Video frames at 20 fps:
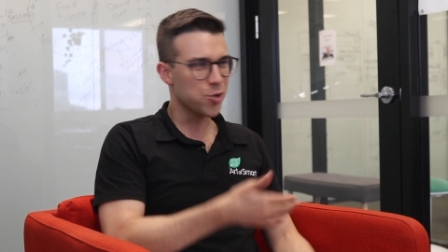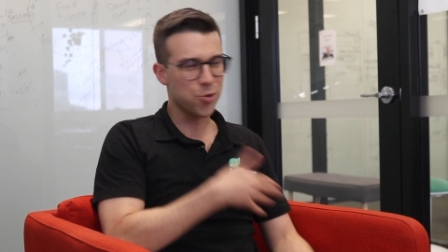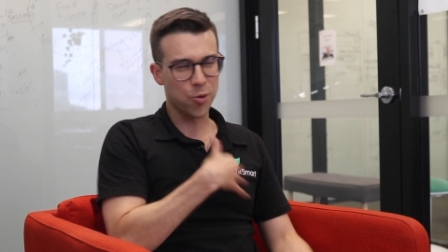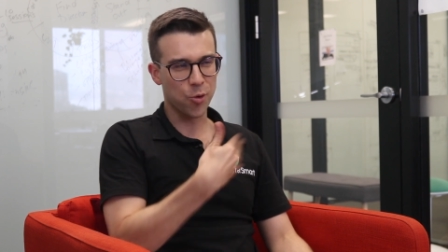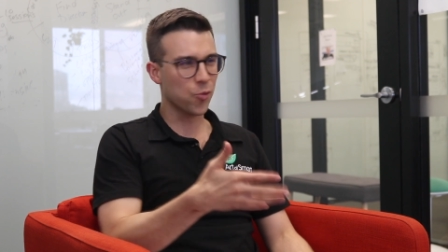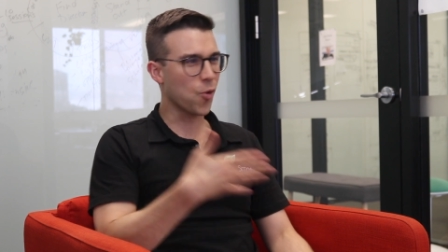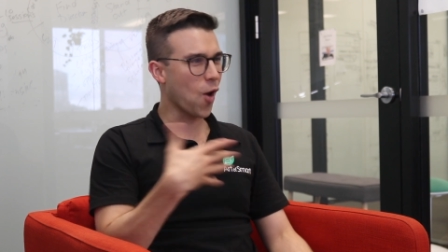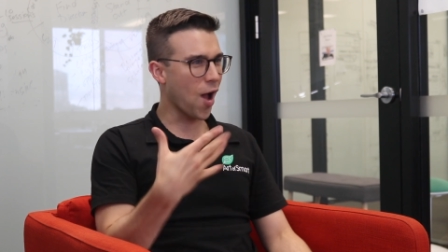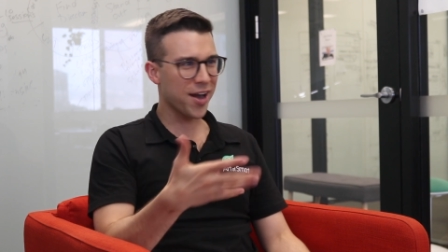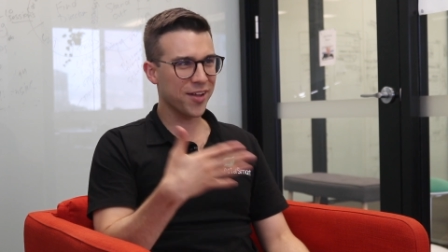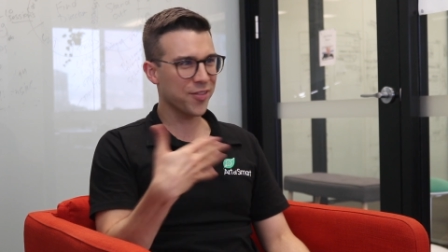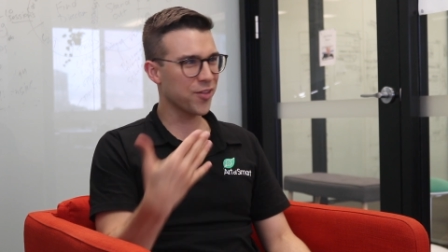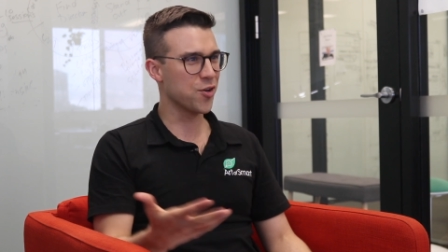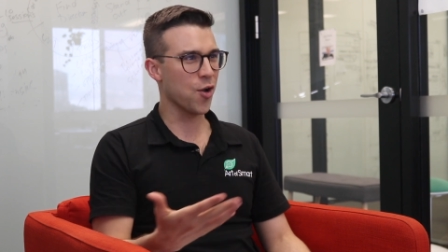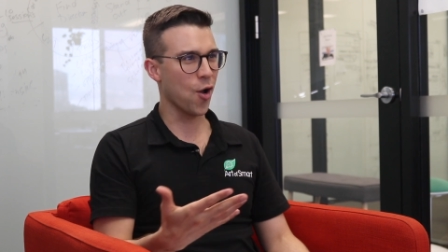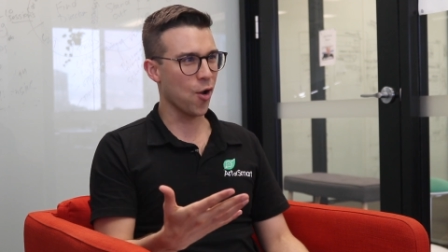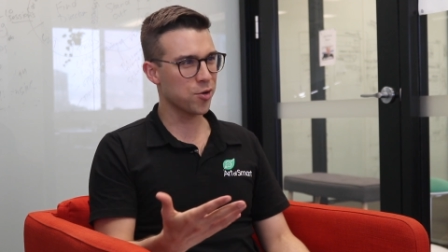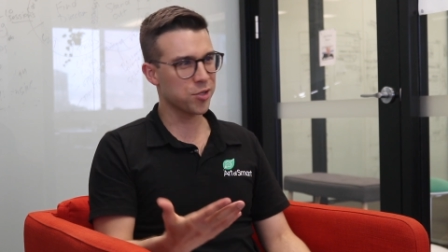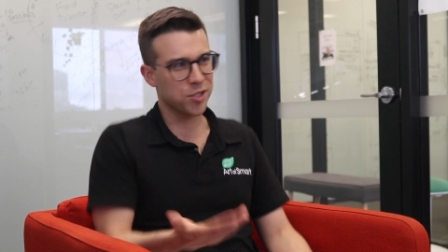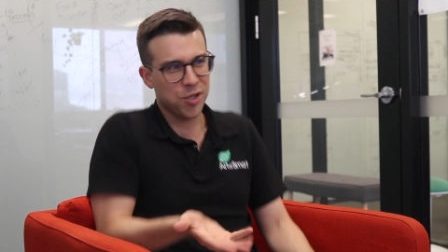You were writing the
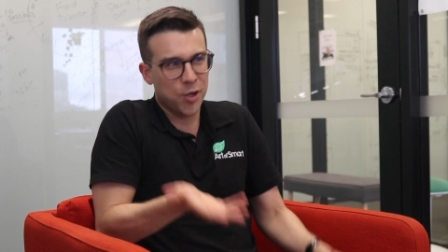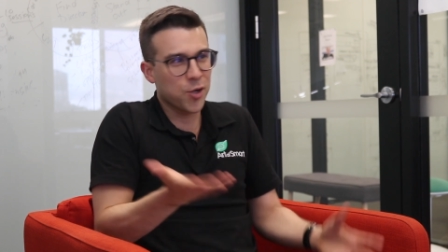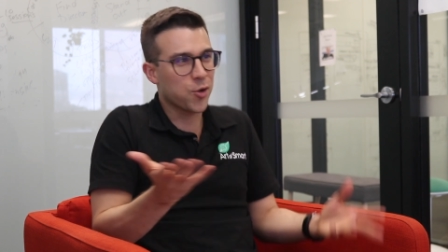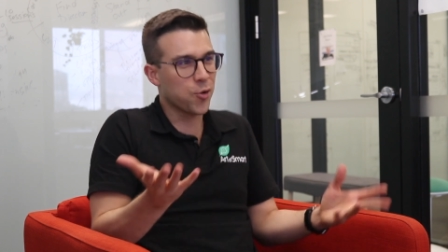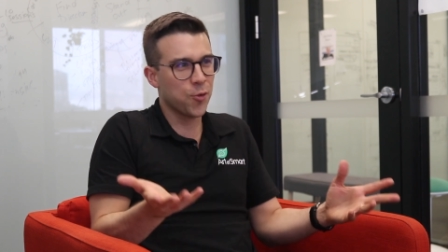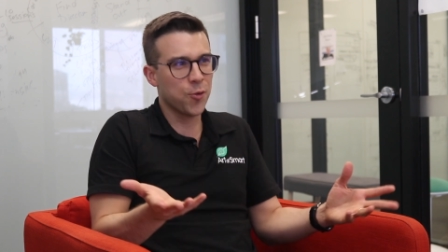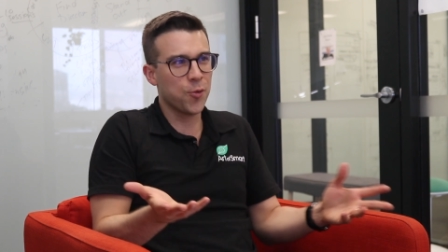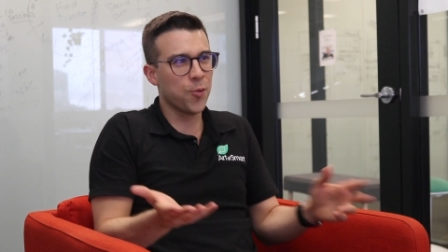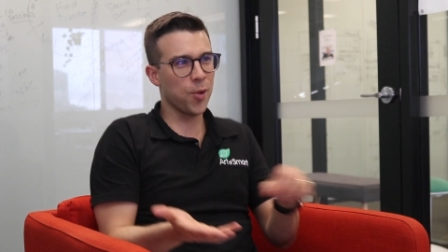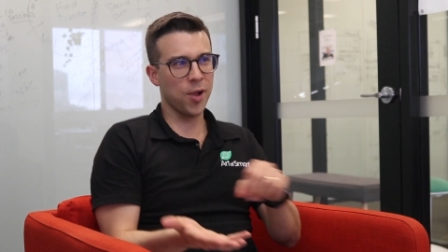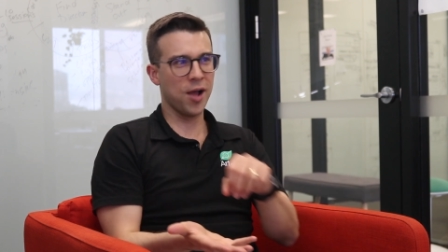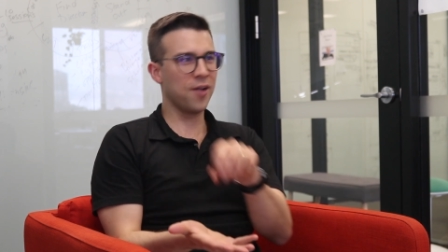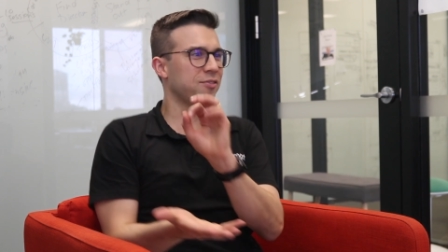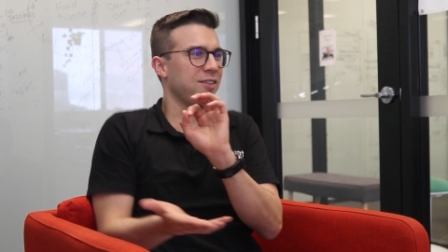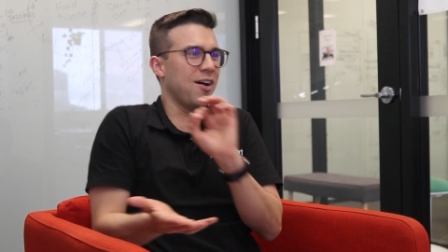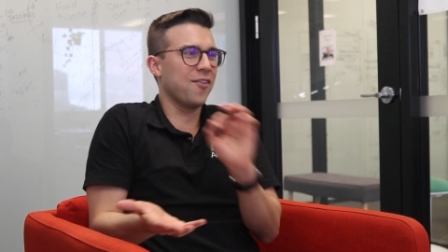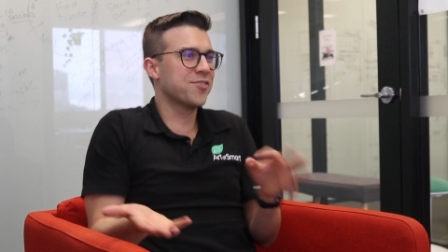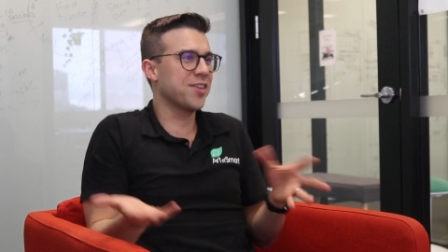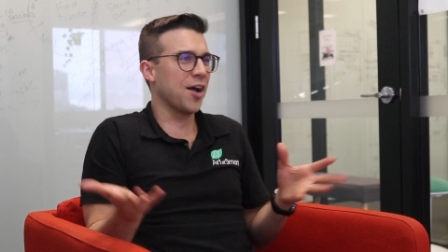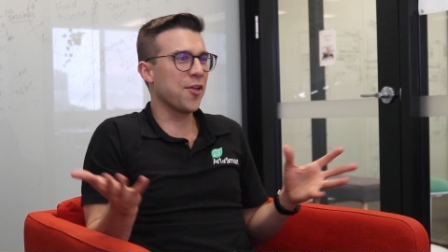notes, going, cool, well,
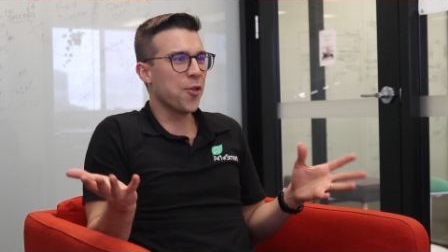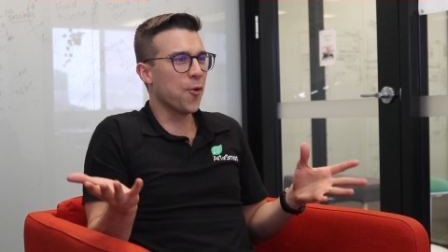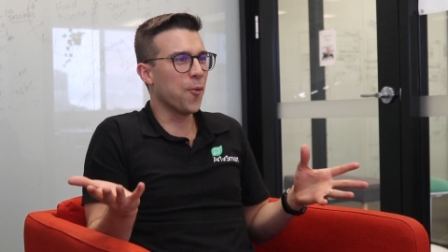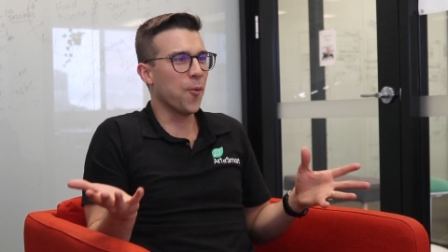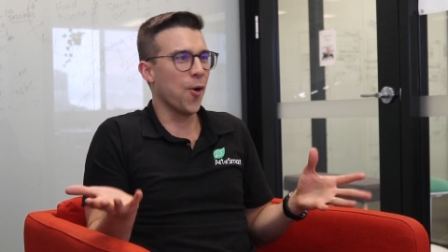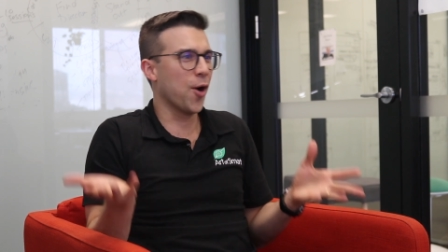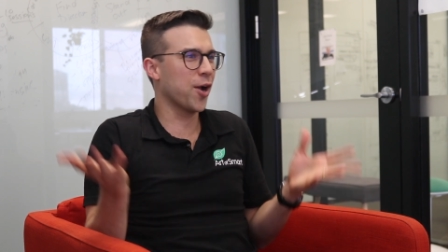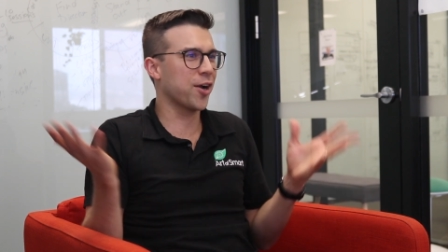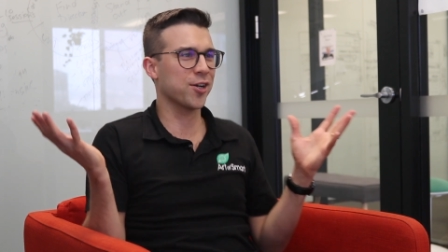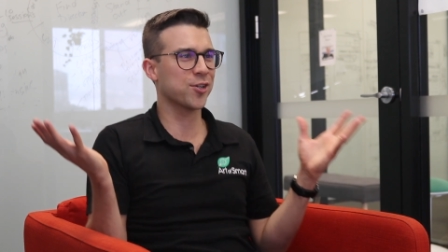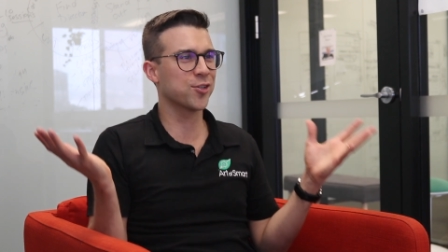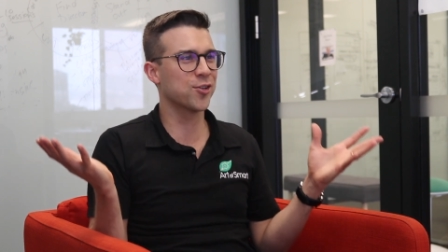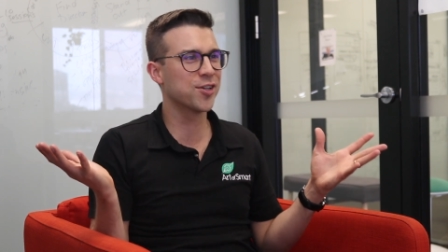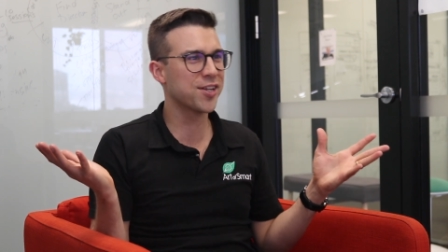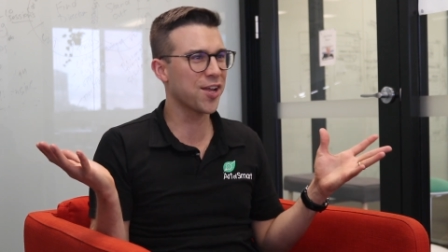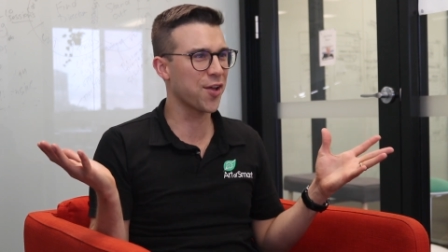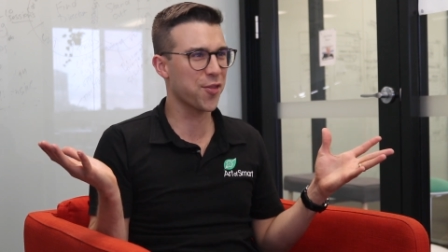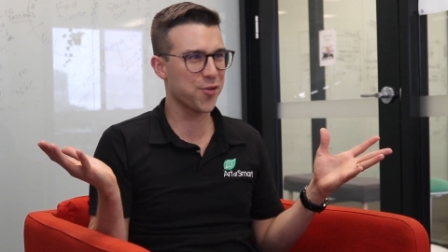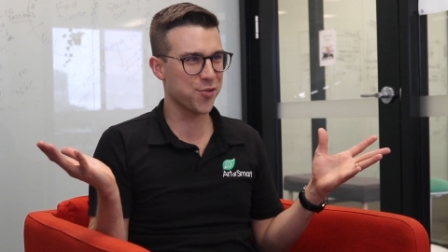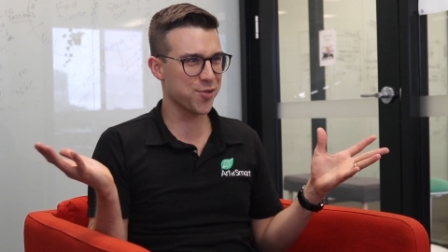I've done the work, I should
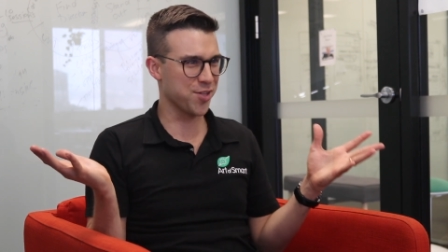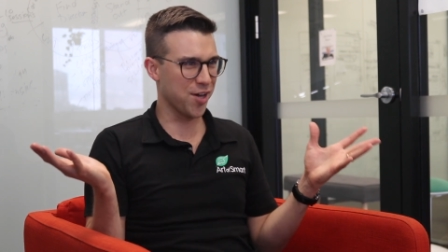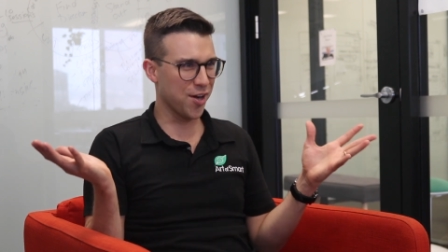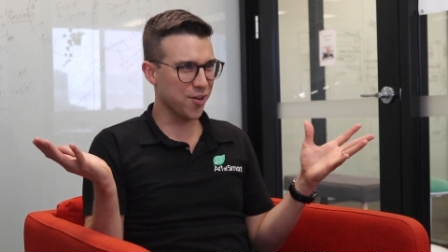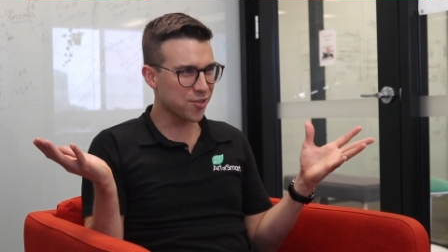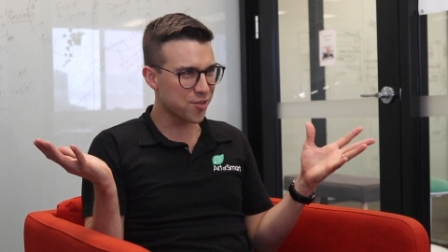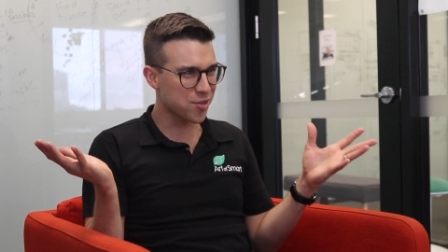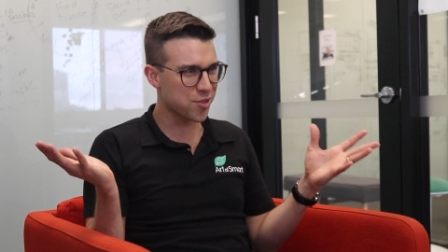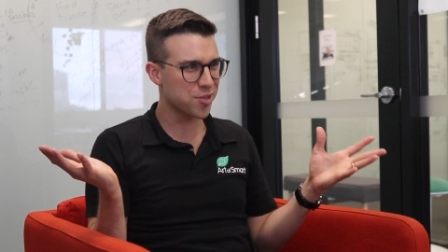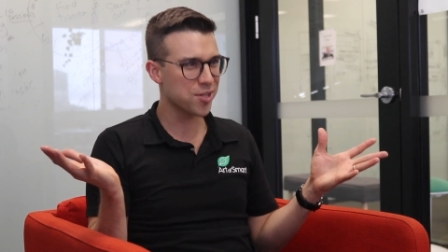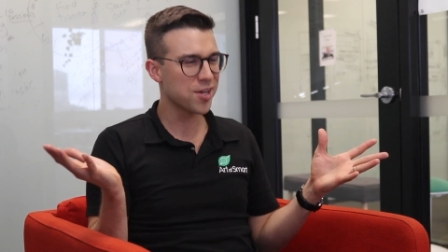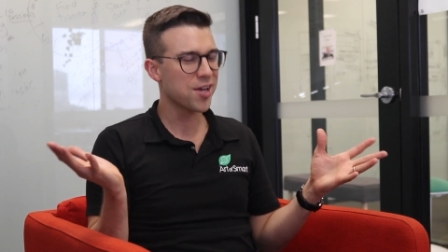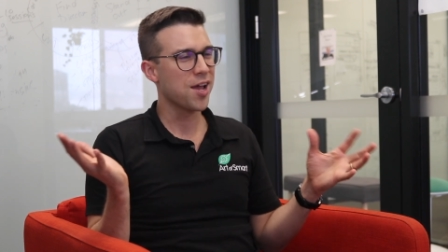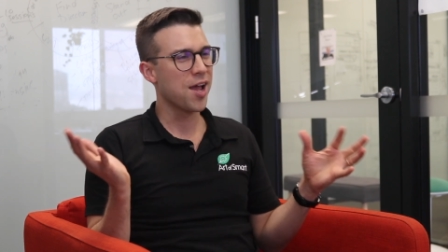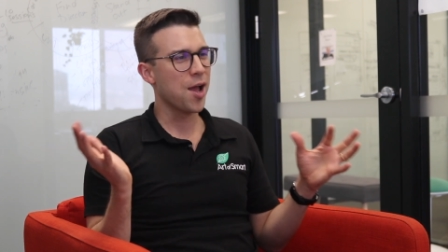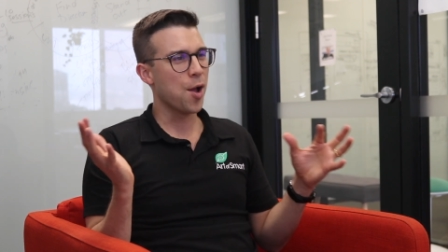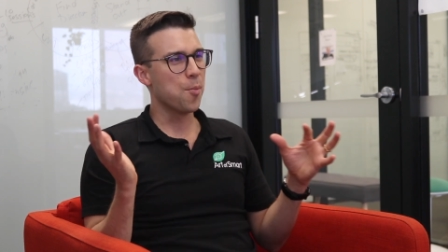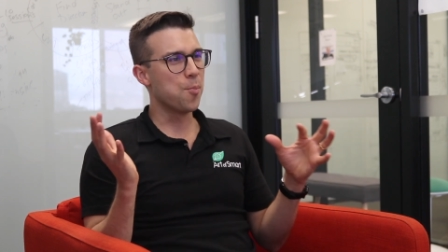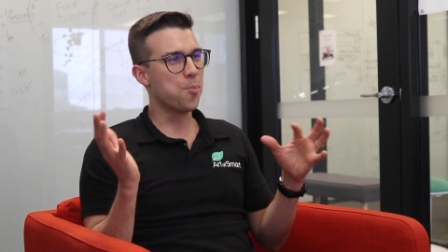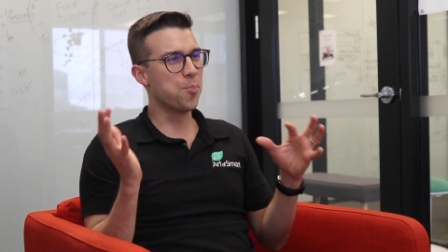get the results.
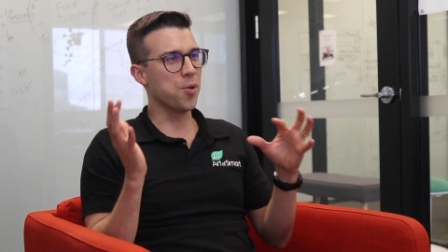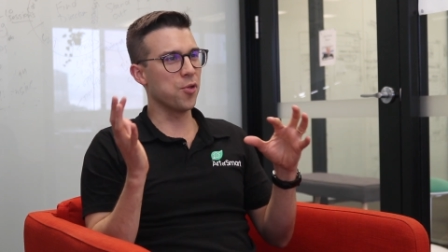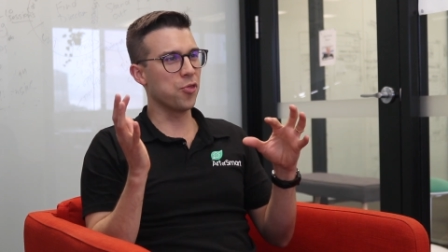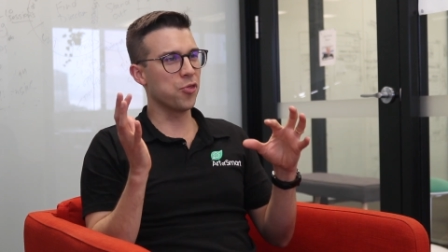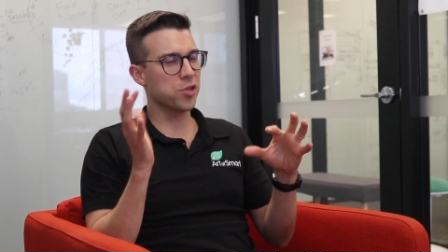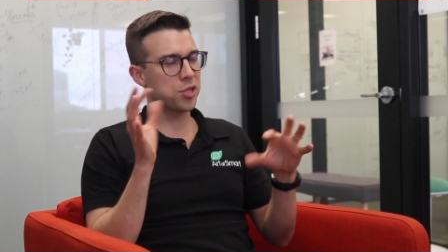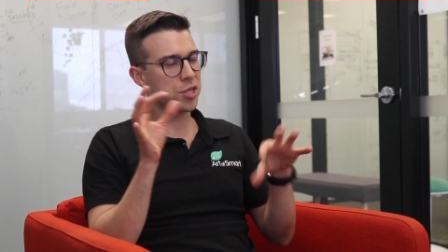But the